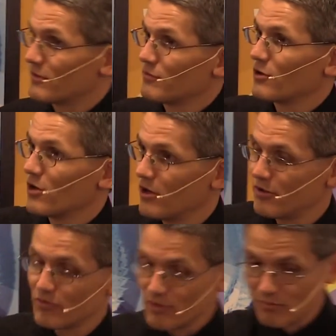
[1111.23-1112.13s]
If they're
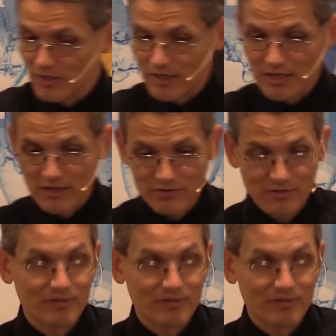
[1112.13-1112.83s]
also on medications,